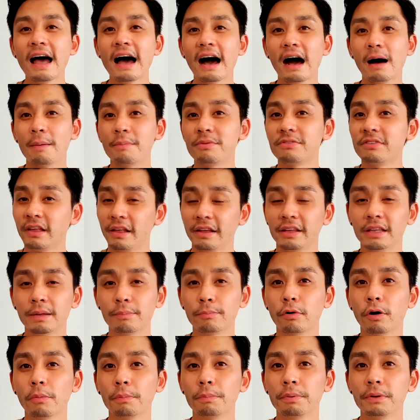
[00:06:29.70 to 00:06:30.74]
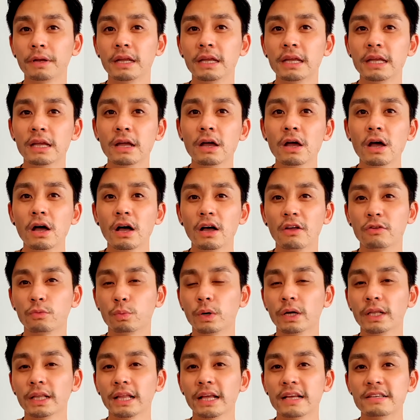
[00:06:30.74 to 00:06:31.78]
selling the property, as
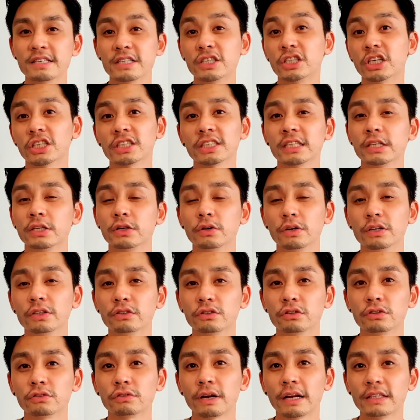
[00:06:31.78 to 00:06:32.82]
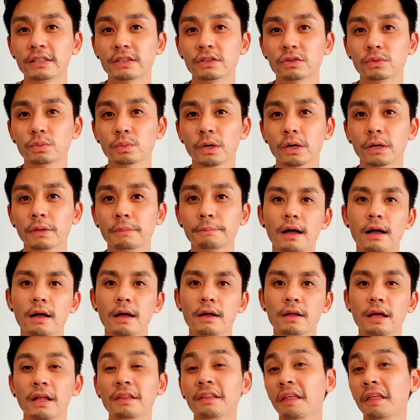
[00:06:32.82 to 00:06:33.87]
well as adjusting your interest rates as well.
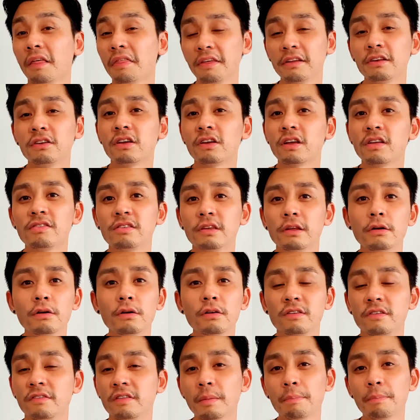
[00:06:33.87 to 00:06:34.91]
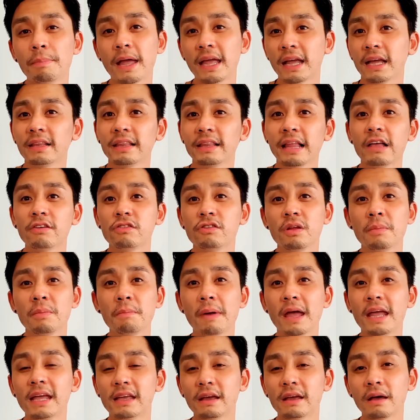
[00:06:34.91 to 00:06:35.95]
Another thing to consider is that the bank allows you to
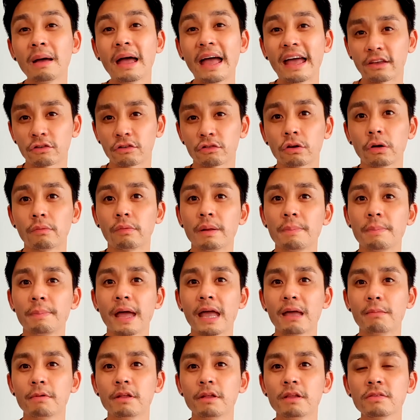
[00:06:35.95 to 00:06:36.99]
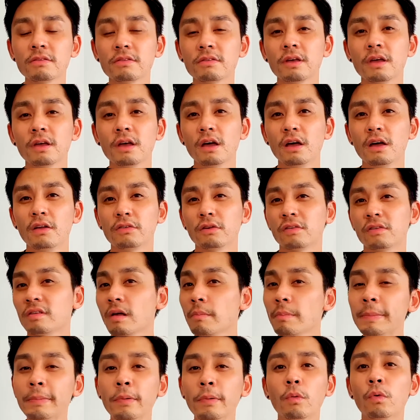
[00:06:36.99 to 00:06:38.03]
make extra repayments. So some
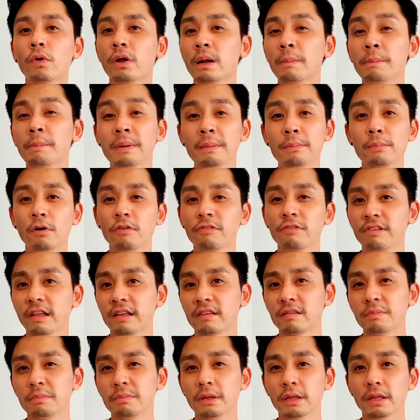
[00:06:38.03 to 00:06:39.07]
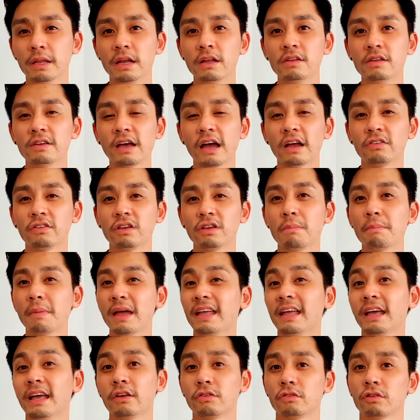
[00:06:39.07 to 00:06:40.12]
people want a bit more flexibility to actually
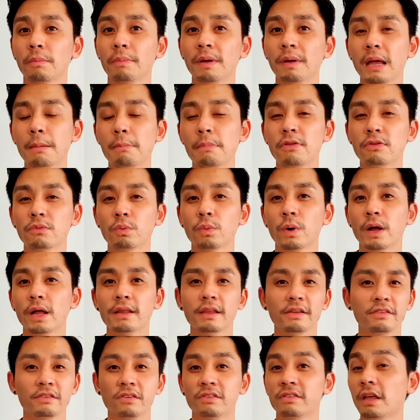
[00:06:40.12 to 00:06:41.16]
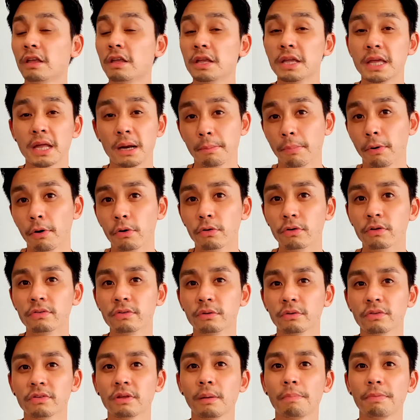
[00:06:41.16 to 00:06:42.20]
make extra payments when, let's just say, you get a bonus
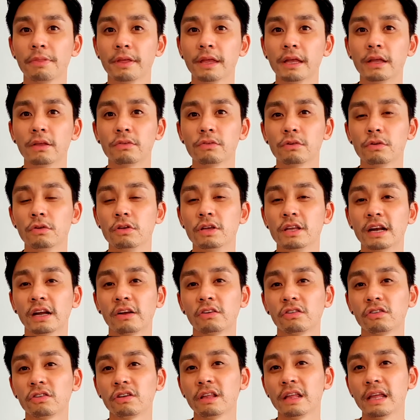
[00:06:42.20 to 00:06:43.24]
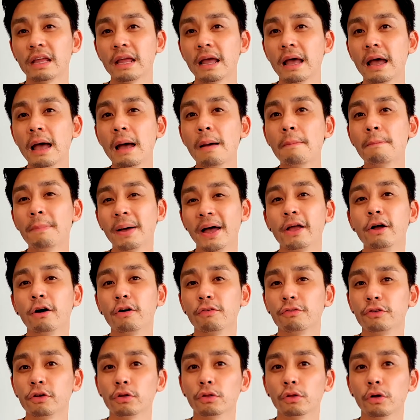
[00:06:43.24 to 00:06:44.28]
or something, so you can actually pay
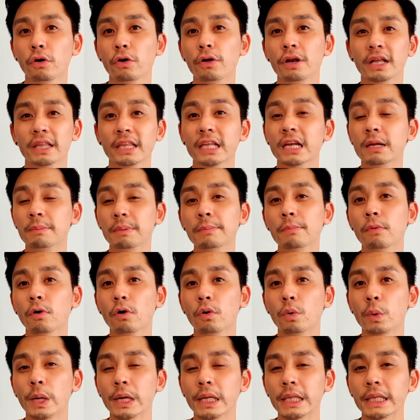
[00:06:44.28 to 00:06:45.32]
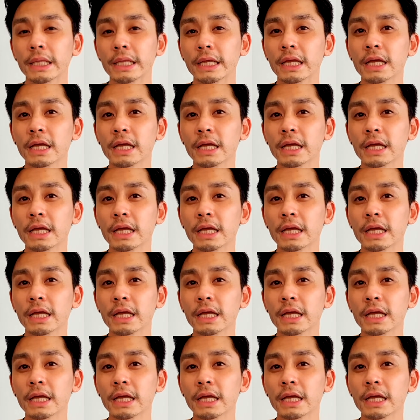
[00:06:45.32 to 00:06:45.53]
off your loan a little bit more quickly.